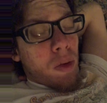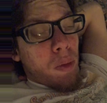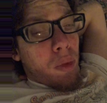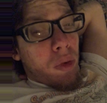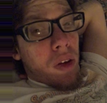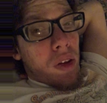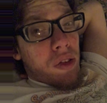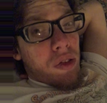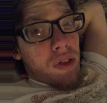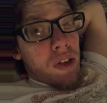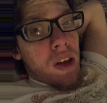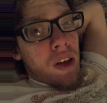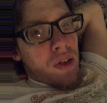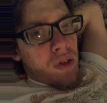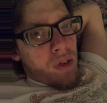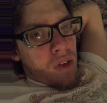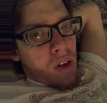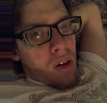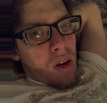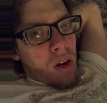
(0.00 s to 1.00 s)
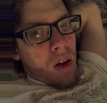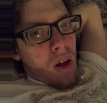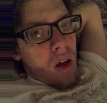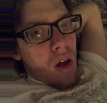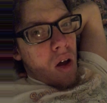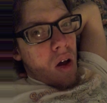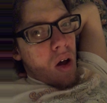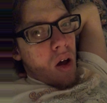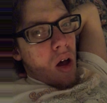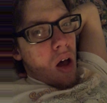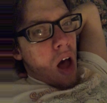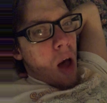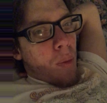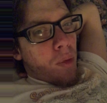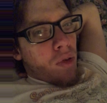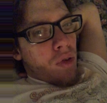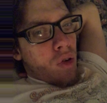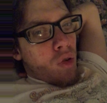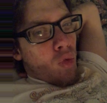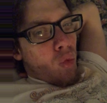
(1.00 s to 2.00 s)
Complete Season,
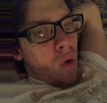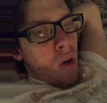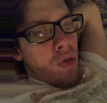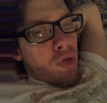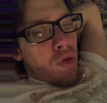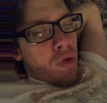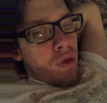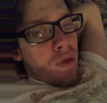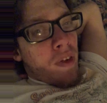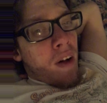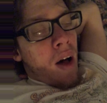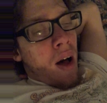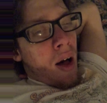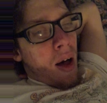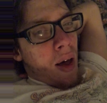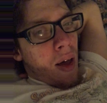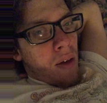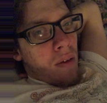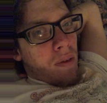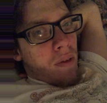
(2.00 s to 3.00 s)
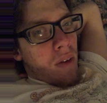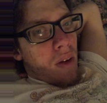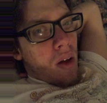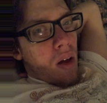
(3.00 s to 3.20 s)
episodes 1 through 5,